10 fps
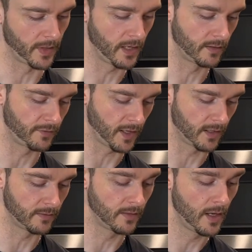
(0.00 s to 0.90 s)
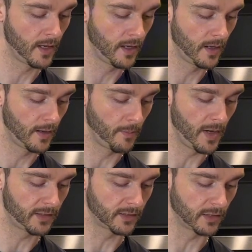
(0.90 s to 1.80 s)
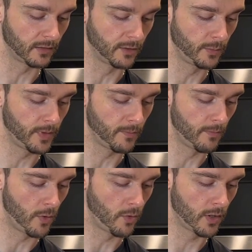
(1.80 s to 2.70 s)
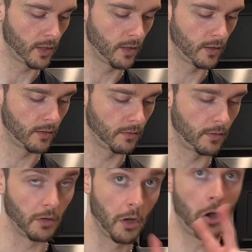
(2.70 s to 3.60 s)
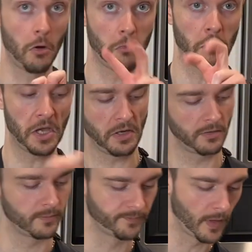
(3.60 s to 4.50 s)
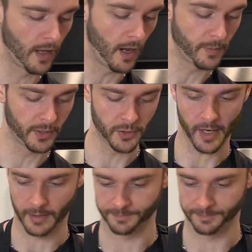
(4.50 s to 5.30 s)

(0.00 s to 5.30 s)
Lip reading: and if I can make this a little bit more homemade, I'm gonna try.